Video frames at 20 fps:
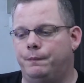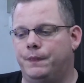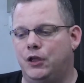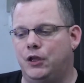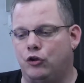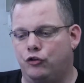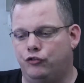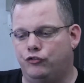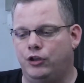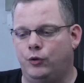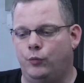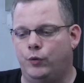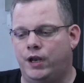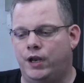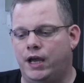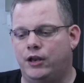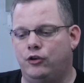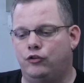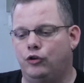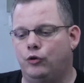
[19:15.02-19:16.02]
Usually what
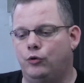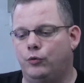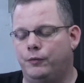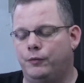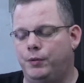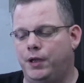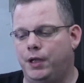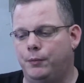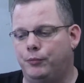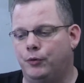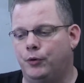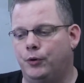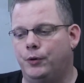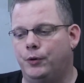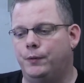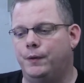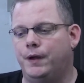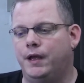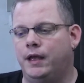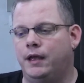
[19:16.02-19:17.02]
I do with
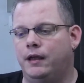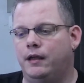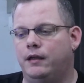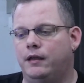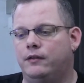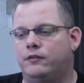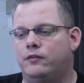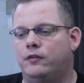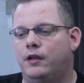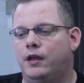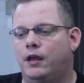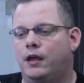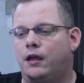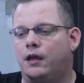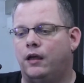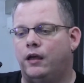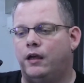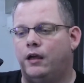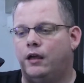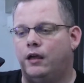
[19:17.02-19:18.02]
people is,
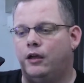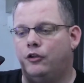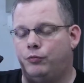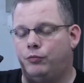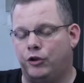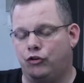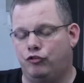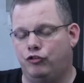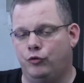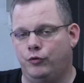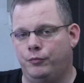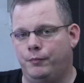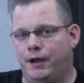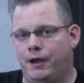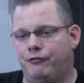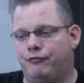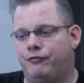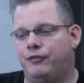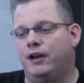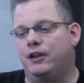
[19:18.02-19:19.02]
especially with
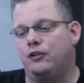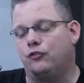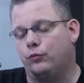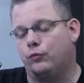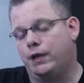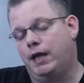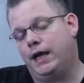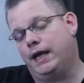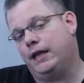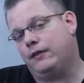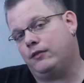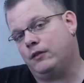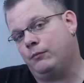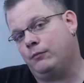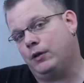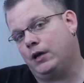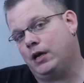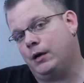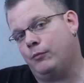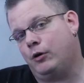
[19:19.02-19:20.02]
my friends, when I get
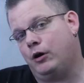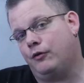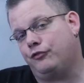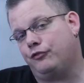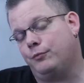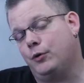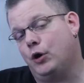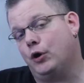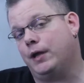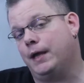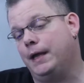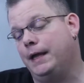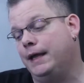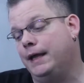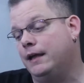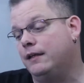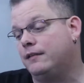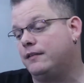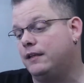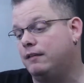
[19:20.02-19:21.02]
them to come off smoking,
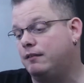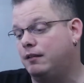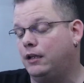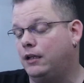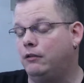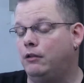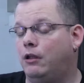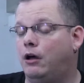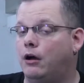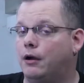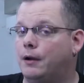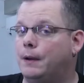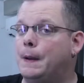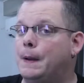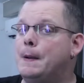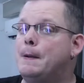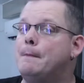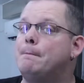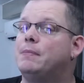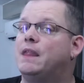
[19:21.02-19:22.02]
is I say, look,
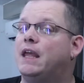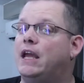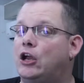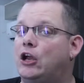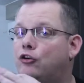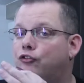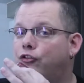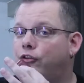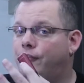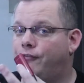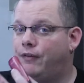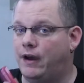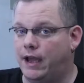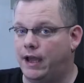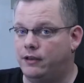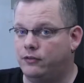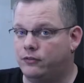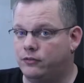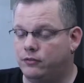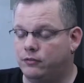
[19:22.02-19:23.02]
here's a
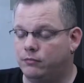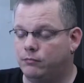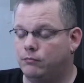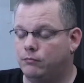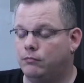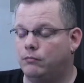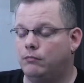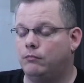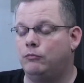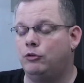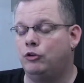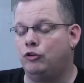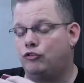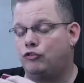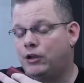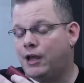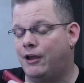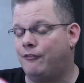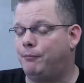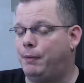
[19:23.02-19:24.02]
device.
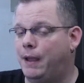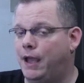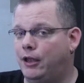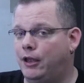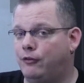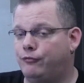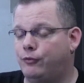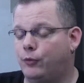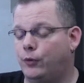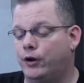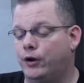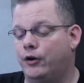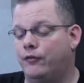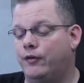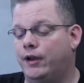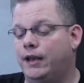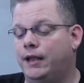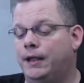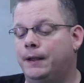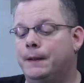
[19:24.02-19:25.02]
Usually I've paid for it
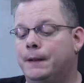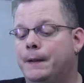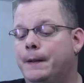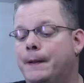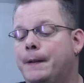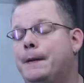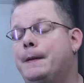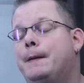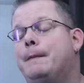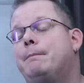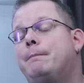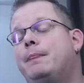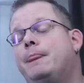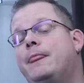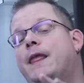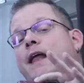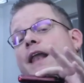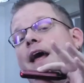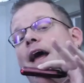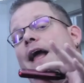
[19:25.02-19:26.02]
already.
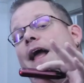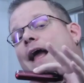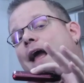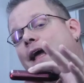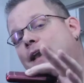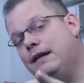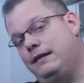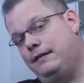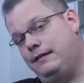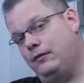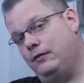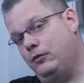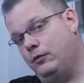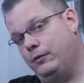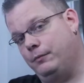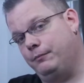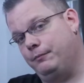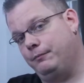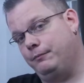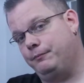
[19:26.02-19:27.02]
And I hand it to
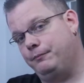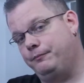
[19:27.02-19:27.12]
them.